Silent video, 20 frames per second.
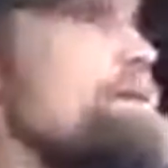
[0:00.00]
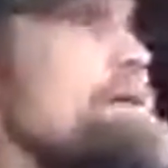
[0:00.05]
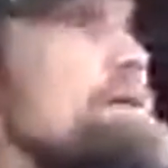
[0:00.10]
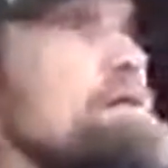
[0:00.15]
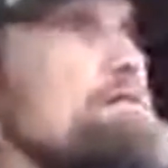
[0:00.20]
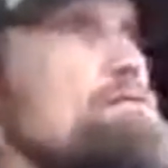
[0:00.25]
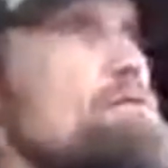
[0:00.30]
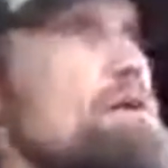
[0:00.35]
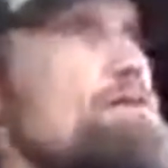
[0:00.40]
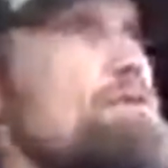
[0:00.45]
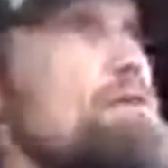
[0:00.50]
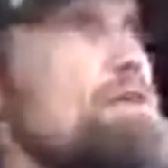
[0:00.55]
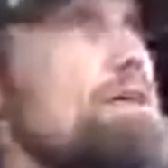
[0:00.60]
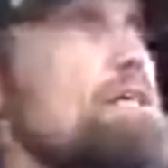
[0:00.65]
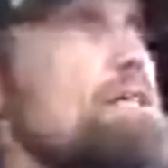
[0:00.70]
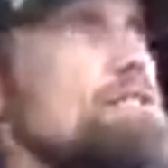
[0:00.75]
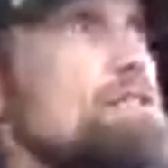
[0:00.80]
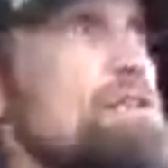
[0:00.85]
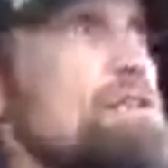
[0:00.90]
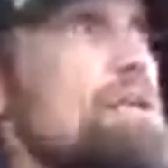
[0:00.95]
in
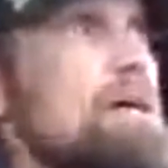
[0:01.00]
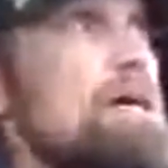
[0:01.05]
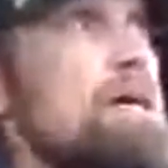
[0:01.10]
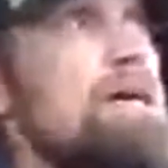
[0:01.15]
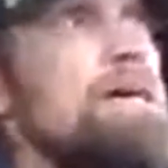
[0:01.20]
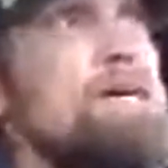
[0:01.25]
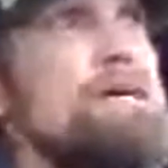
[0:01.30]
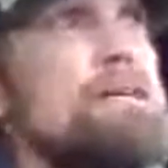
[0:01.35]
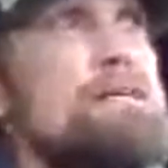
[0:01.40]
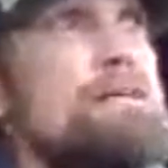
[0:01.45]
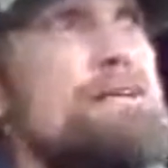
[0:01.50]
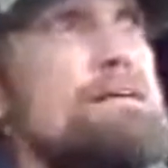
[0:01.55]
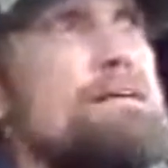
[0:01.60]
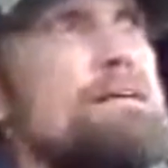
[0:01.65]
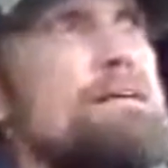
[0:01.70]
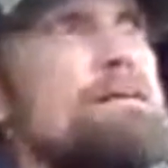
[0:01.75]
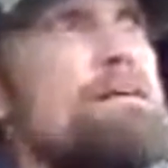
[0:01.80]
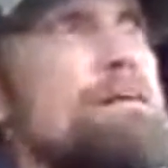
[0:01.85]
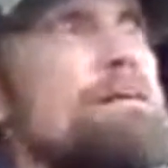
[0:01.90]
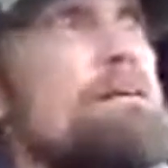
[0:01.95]
Revelation 8,
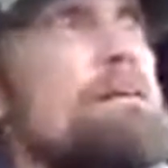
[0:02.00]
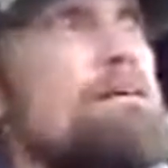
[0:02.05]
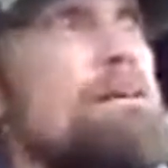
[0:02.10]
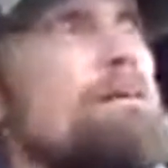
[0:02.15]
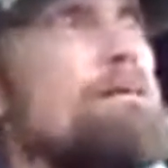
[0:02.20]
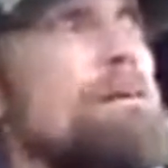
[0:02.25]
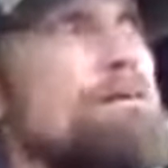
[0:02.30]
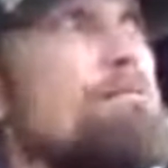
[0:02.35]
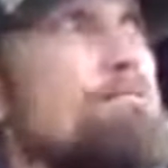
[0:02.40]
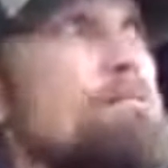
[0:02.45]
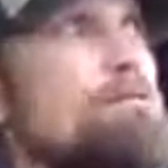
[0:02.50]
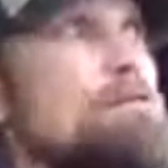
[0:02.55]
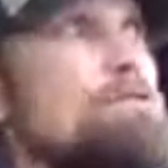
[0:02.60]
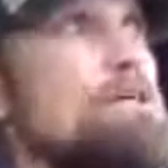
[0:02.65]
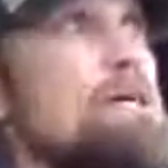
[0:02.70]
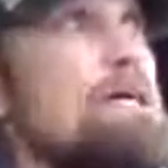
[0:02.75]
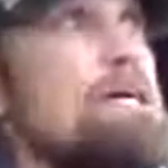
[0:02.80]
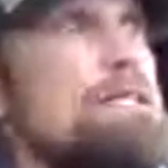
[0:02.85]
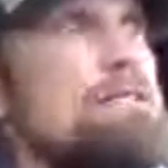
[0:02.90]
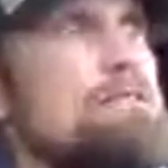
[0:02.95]
verse
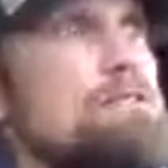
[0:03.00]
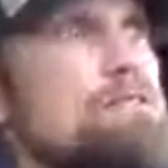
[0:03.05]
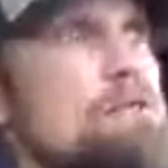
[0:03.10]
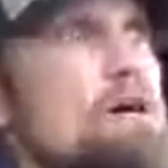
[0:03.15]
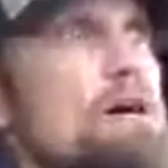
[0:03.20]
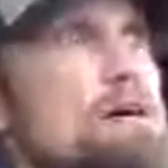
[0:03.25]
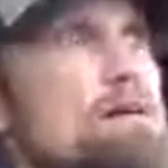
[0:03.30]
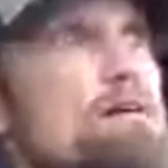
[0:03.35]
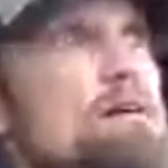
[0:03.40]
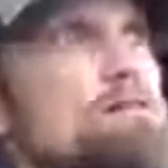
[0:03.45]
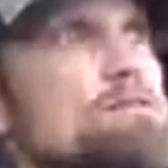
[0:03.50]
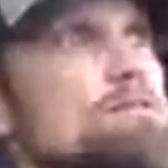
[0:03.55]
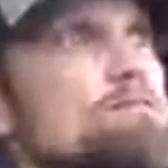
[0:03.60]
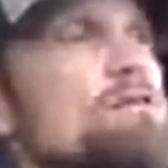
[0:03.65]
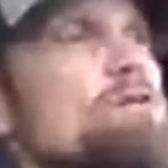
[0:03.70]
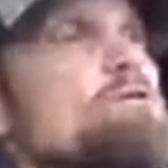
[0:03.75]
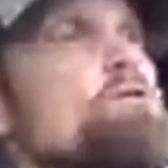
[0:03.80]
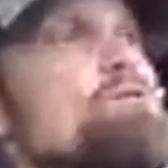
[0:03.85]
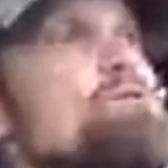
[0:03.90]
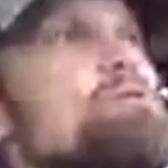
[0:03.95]
8, John
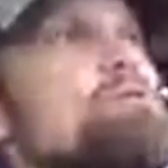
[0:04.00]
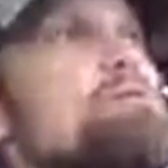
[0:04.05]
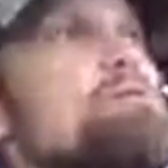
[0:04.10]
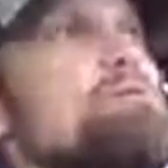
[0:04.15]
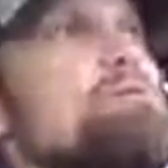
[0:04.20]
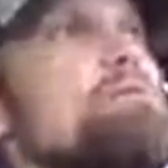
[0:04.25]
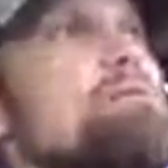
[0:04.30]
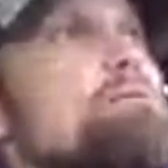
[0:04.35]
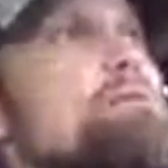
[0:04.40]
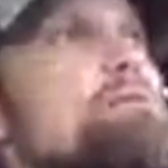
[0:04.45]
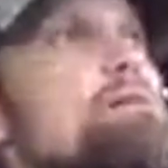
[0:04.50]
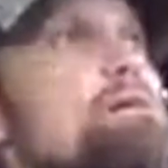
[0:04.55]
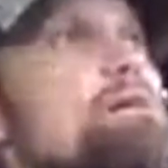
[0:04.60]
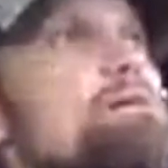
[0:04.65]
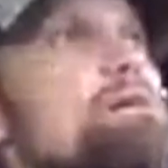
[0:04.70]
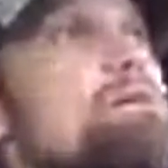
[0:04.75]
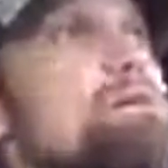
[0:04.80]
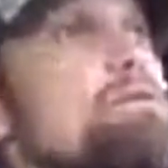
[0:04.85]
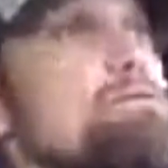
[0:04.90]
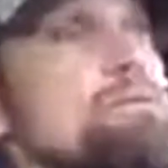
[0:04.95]
also
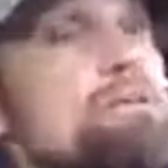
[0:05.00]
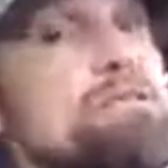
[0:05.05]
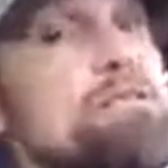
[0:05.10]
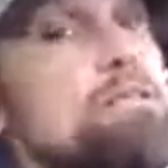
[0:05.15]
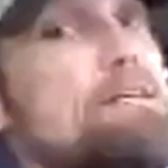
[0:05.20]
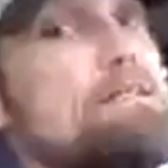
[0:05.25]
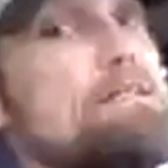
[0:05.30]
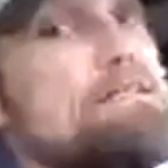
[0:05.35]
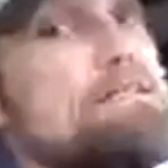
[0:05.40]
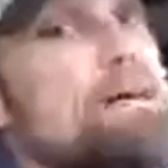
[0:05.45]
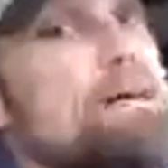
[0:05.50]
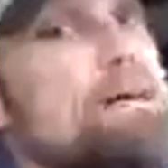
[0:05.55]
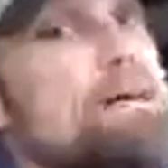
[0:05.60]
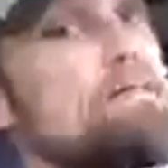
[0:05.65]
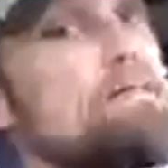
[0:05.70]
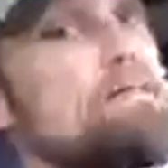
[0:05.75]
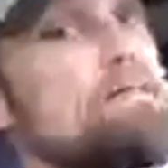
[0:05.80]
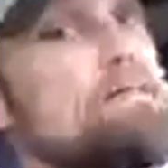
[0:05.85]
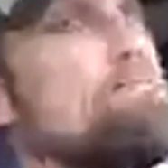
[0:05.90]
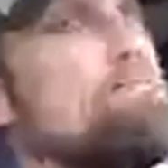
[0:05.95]
uses the exact
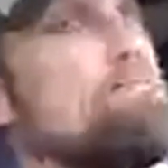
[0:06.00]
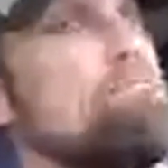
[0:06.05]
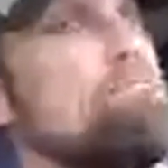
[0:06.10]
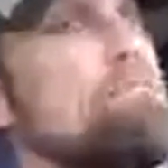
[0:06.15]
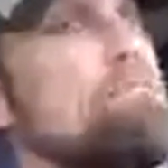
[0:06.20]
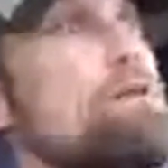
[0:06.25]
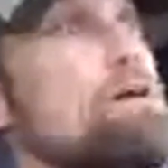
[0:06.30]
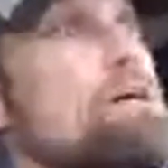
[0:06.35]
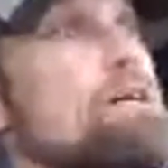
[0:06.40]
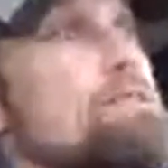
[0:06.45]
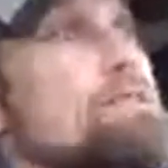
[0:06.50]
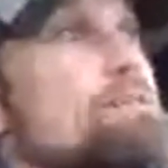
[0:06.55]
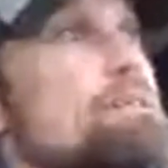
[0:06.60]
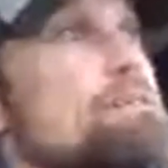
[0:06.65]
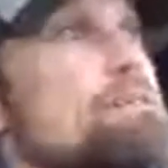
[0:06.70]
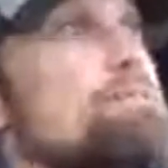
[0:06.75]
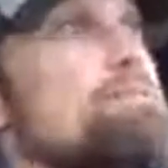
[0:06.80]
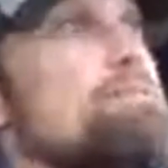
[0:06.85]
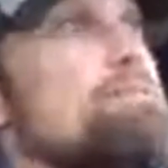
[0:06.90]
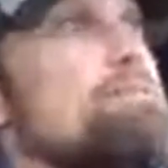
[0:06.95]
same phrase and
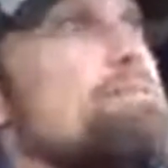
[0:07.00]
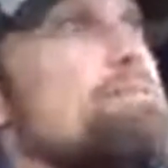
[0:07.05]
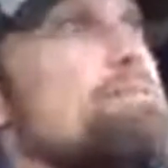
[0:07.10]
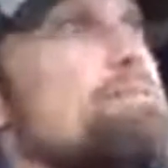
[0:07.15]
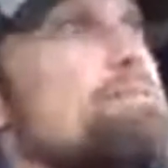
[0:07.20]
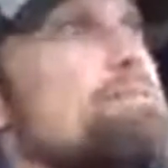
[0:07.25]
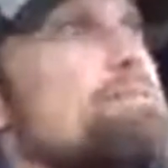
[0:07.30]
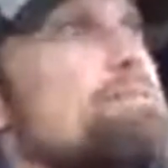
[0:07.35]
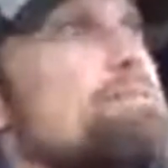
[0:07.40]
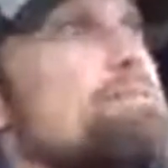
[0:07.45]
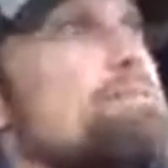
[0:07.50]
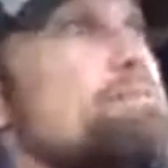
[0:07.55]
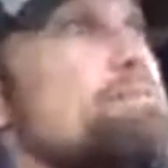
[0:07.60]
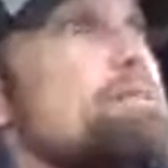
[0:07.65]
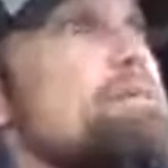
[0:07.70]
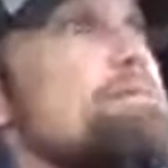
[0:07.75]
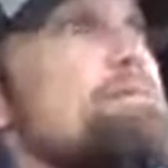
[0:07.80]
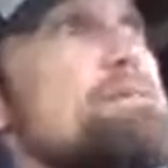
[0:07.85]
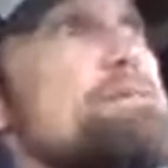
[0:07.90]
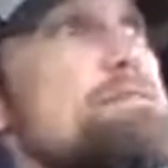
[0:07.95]

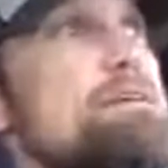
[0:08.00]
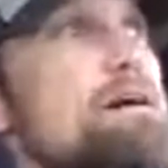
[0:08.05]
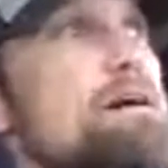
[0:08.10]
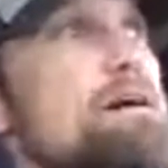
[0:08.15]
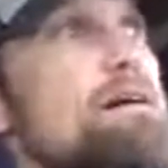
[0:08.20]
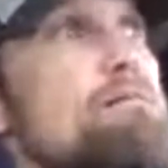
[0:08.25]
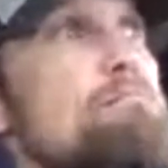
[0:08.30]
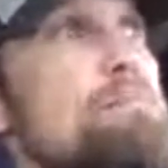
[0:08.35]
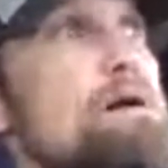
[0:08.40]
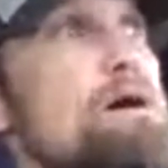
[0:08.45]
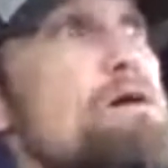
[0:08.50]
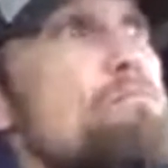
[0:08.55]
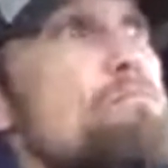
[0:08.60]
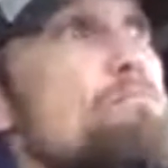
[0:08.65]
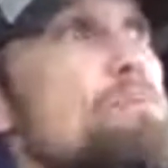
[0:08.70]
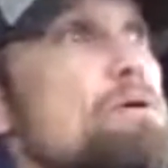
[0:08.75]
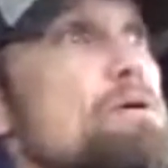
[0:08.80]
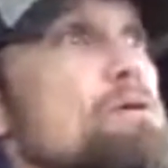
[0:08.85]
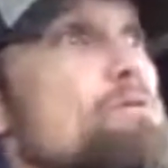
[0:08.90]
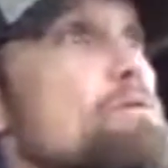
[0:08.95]
says he saw
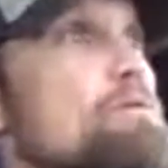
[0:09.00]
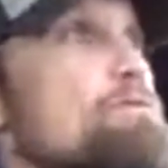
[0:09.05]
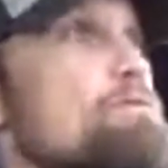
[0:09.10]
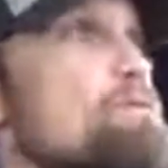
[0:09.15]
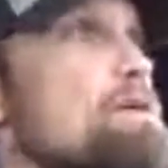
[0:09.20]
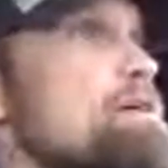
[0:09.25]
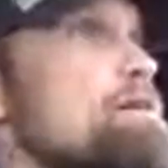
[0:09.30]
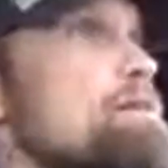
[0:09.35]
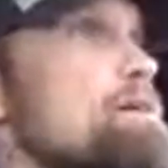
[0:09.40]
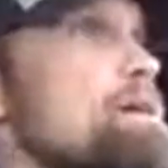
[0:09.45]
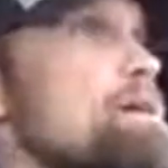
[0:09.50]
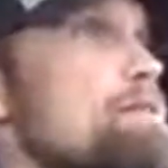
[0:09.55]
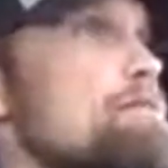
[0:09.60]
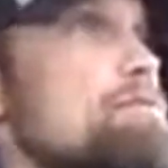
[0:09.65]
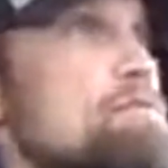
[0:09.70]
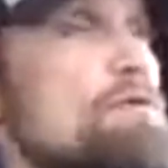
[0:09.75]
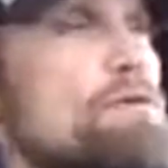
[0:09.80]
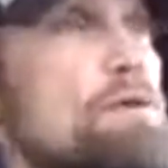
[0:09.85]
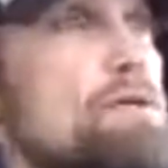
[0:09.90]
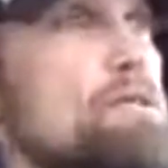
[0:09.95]
a mountain burning with
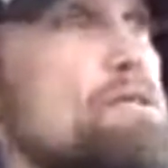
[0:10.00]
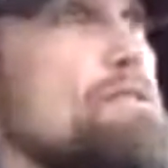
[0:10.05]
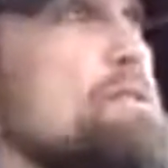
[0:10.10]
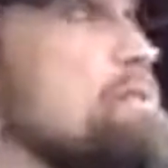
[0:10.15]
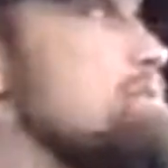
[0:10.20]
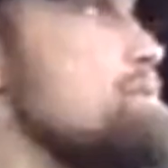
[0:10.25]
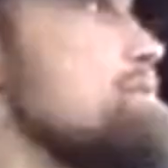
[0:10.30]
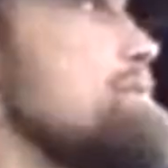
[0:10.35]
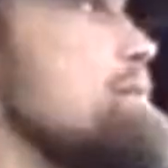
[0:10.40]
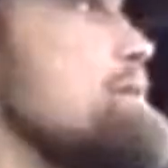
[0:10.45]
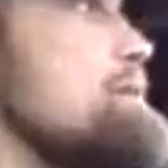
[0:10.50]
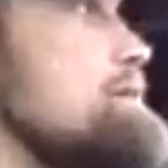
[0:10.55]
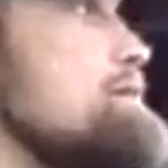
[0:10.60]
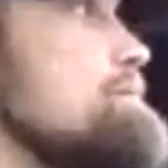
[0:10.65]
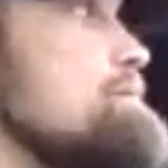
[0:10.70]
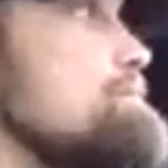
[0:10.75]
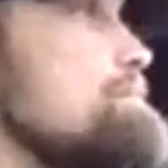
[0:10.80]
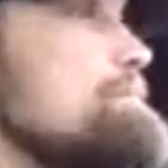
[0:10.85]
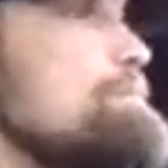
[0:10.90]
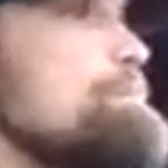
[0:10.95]
fire get thrown into the
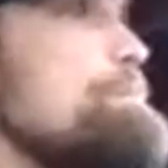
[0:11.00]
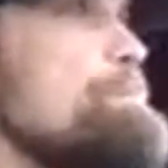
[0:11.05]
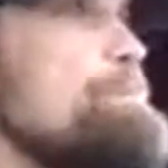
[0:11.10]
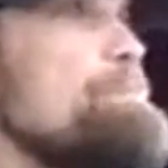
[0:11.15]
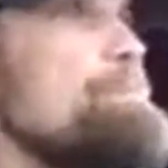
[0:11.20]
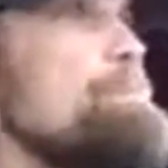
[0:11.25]
sea.